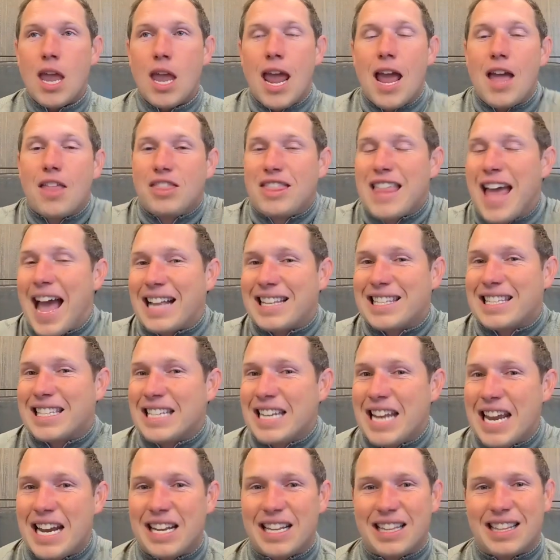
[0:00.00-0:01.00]
And that's
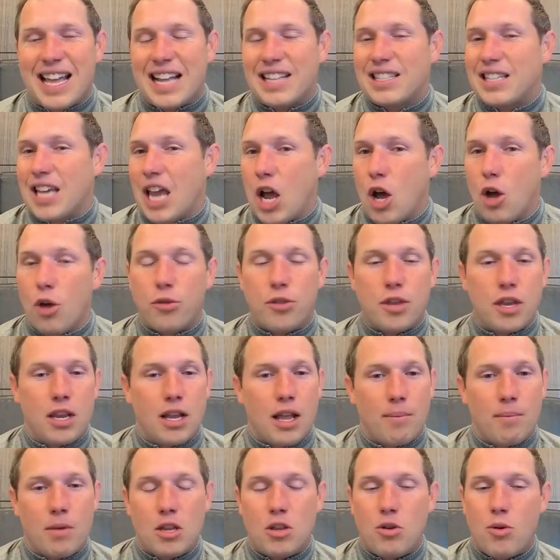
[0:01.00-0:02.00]
needed. That's healthy.
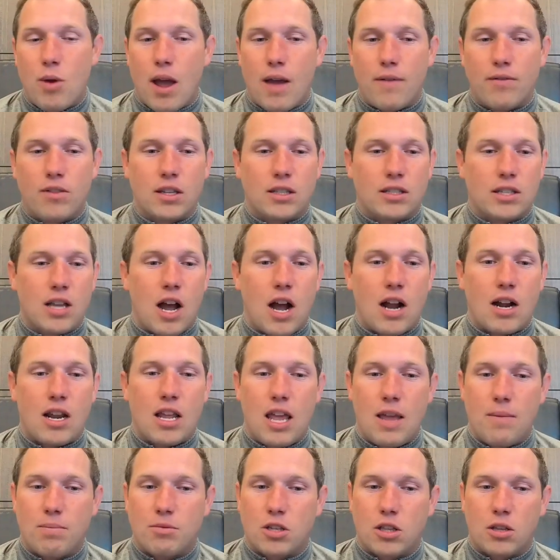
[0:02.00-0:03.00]
I mean, you have the Todd
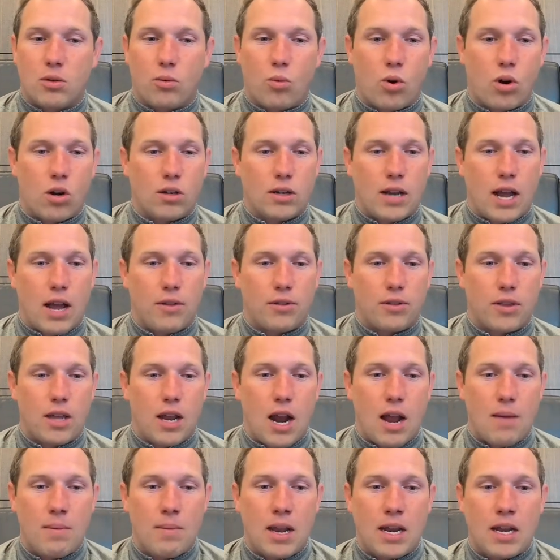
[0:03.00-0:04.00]
Heaps of the world out
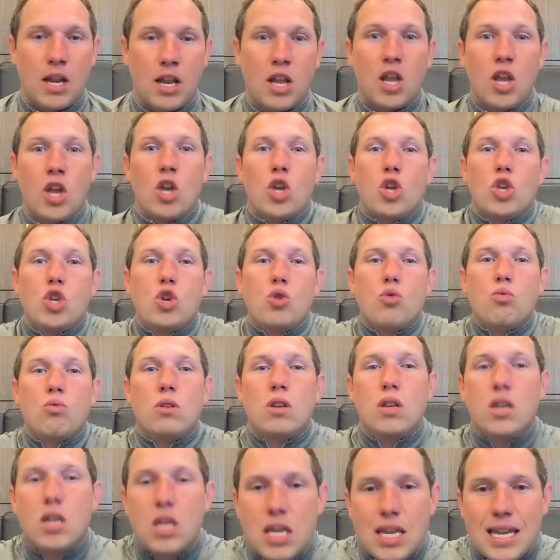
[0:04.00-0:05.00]
there. I mean, you
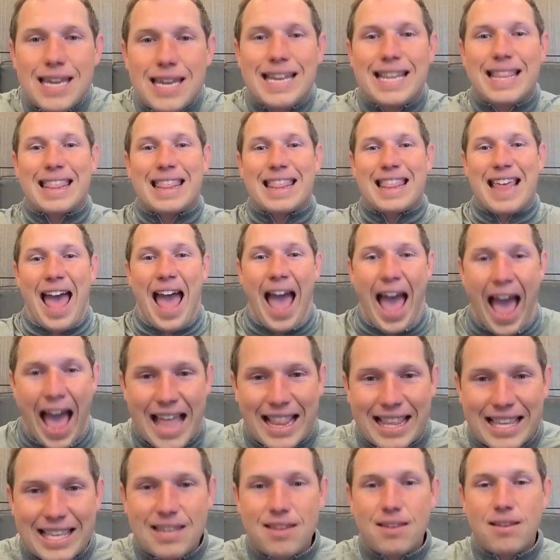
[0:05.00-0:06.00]
need
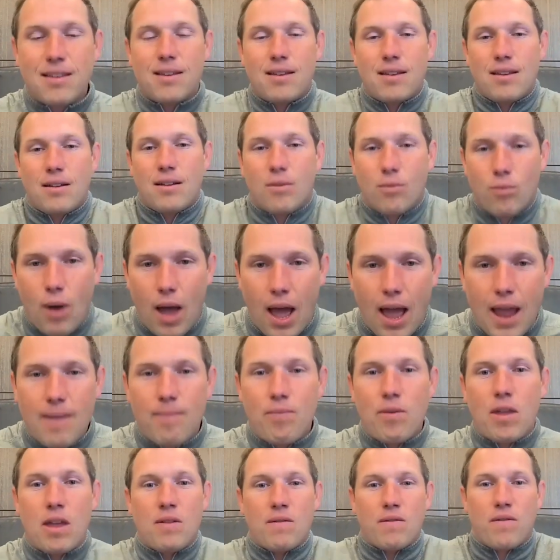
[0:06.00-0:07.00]
that
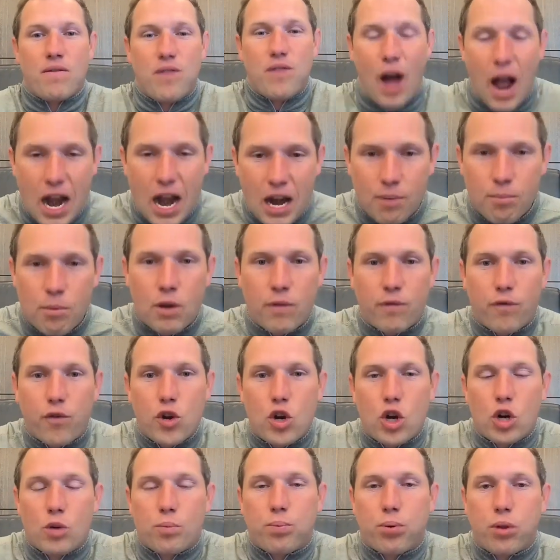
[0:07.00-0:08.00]
right environment for
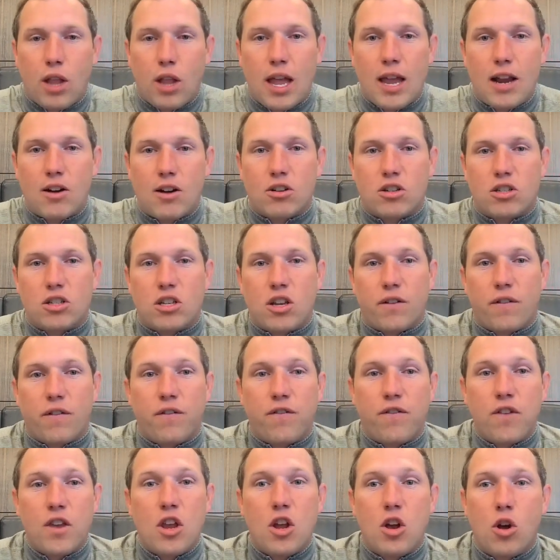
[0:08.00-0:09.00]
your players to
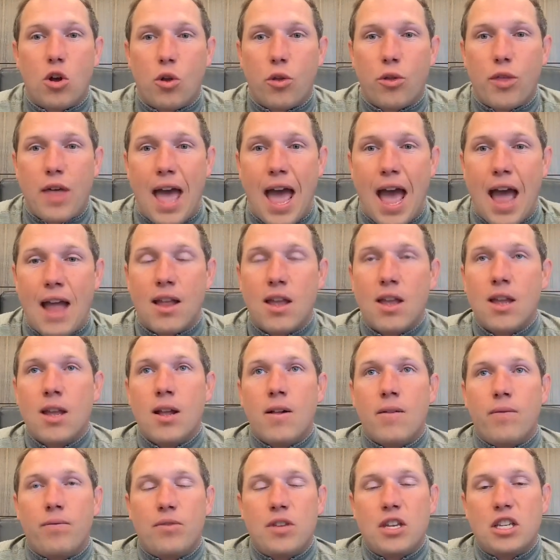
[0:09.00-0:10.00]
feel that
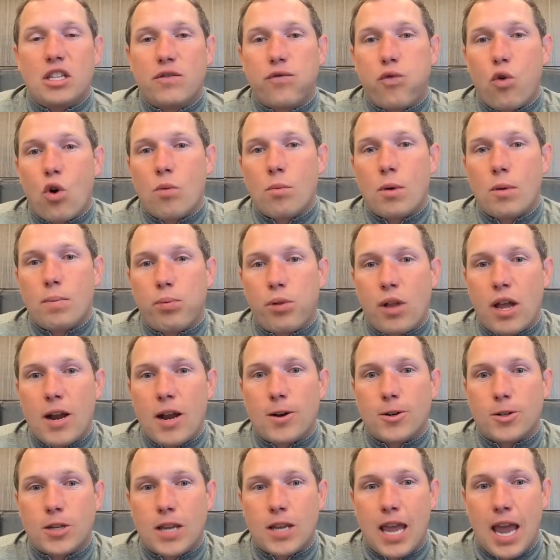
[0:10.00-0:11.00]
these former
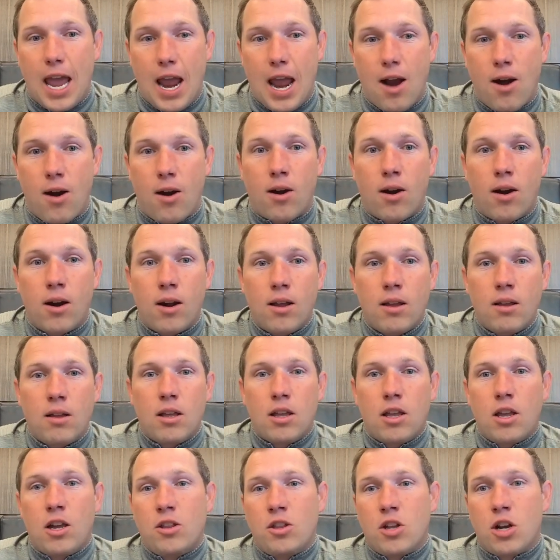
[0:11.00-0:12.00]
players care
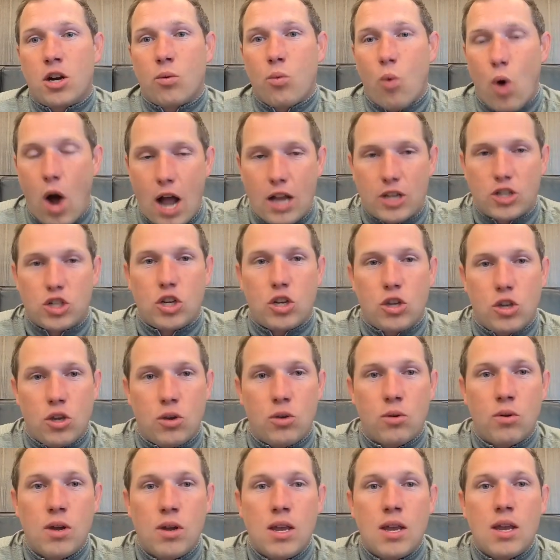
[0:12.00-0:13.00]
and they're watching
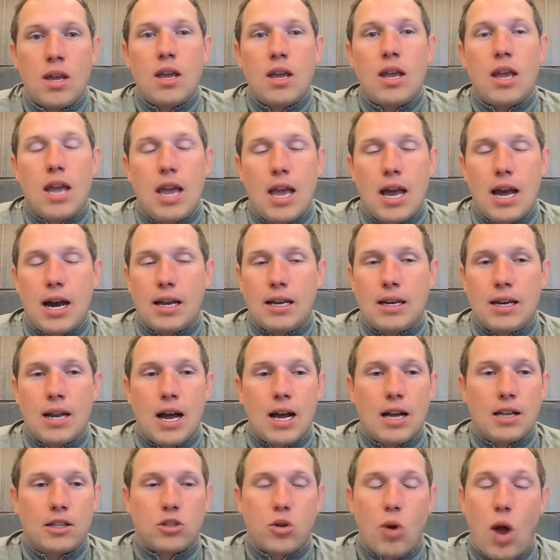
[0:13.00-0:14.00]
you. And
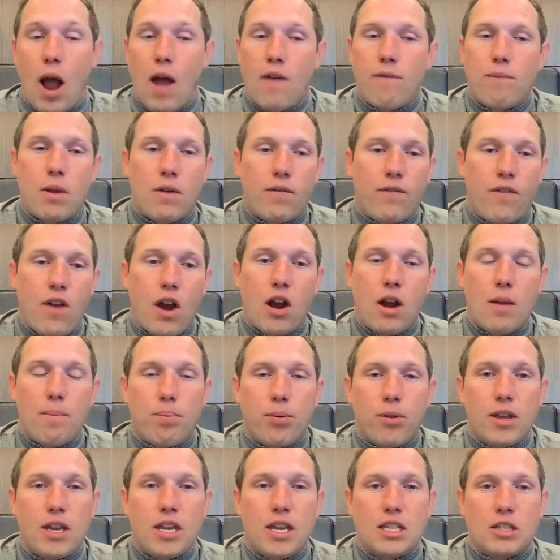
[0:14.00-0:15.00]
so I've been very
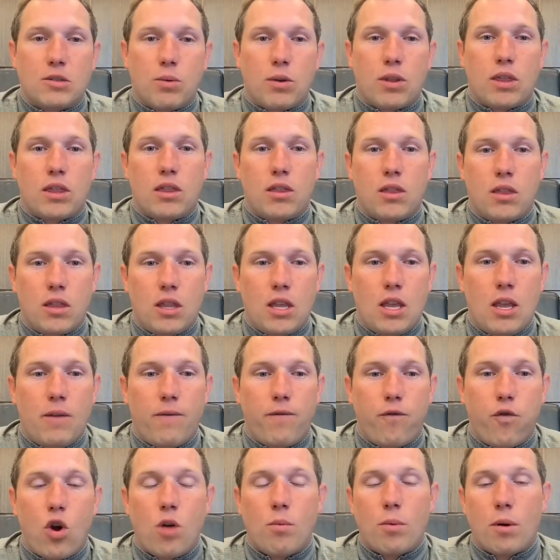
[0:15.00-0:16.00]
pleased with the
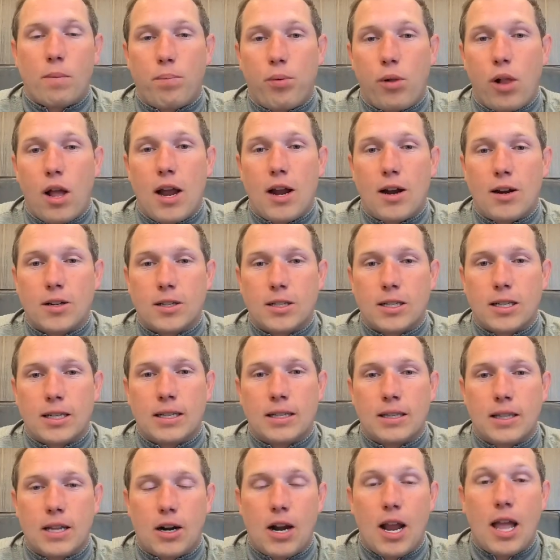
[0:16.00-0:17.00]
former players
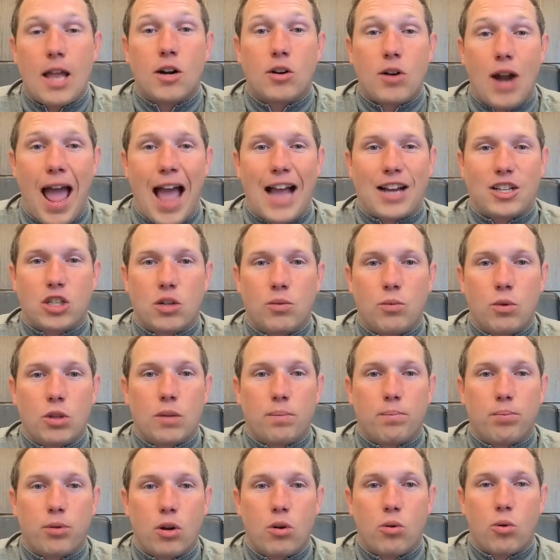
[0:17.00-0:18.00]
and their interaction with the
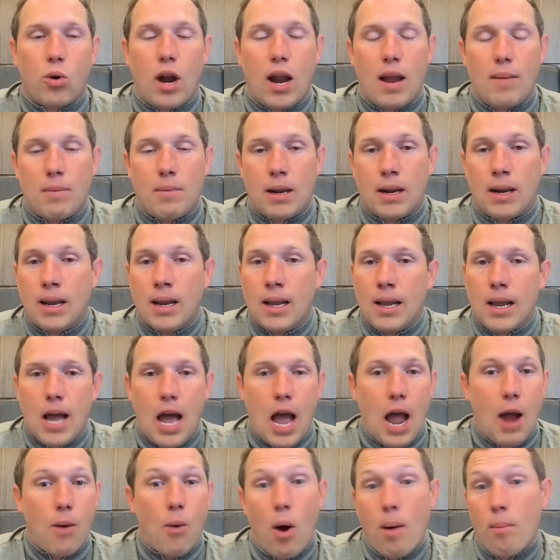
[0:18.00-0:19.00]
program. And
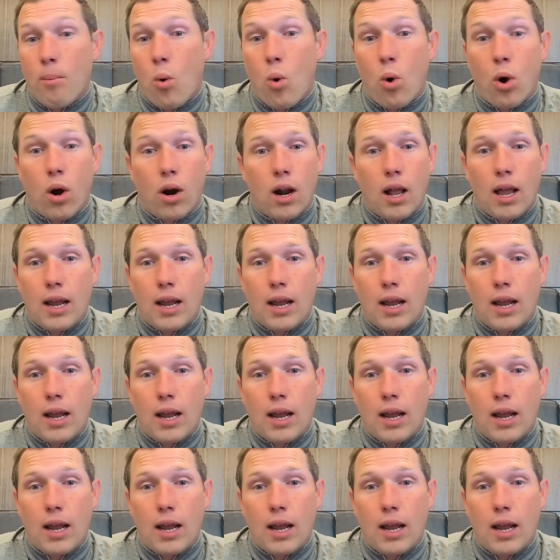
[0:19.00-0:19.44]
I want more.